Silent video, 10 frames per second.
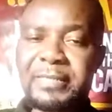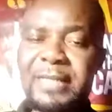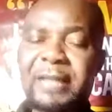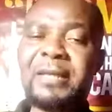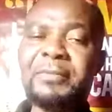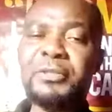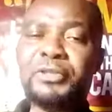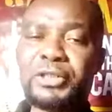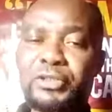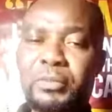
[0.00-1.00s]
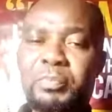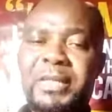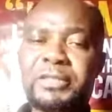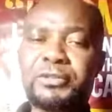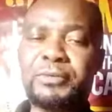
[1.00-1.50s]
Now, let me just
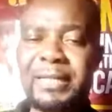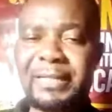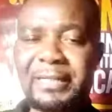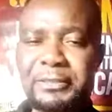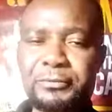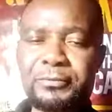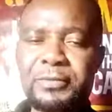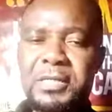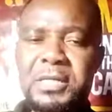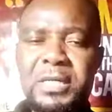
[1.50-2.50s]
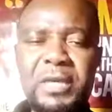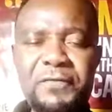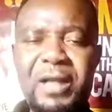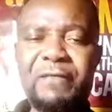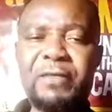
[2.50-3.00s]
surprise you a little.
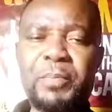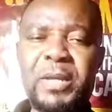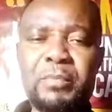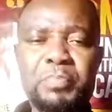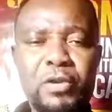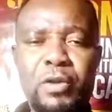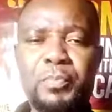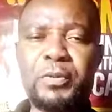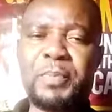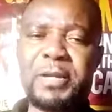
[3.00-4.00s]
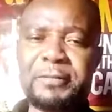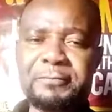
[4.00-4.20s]
If you have a pen, pick up a pen.